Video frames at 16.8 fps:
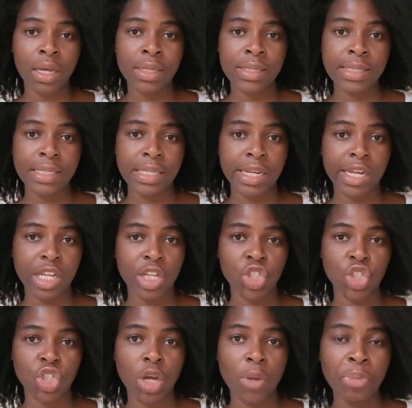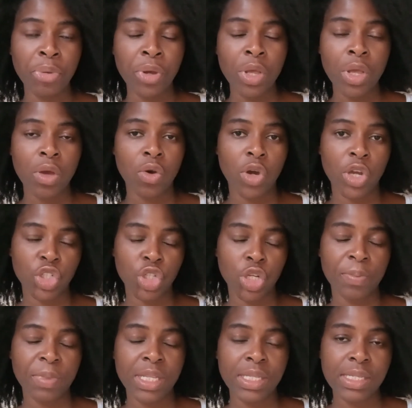seedling shop or a
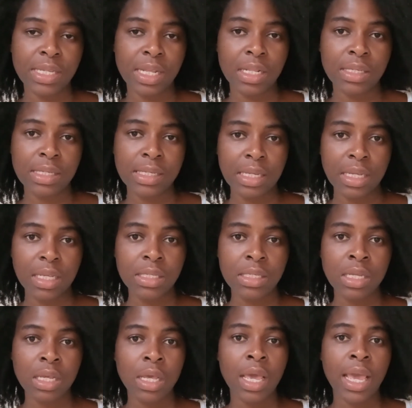shop that sells seeds